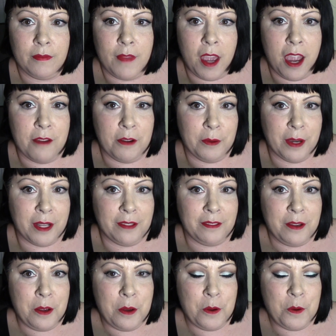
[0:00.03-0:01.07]
Hi everyone,
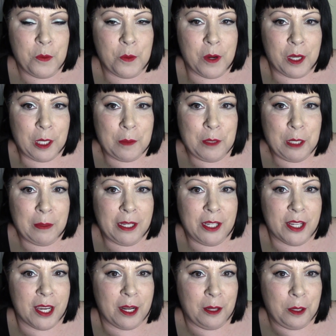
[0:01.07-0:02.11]
welcome to my
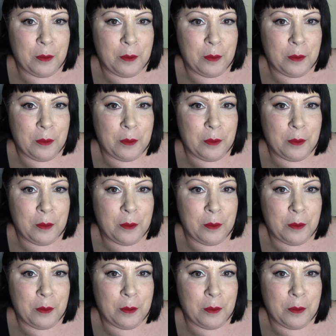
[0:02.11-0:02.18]
channel,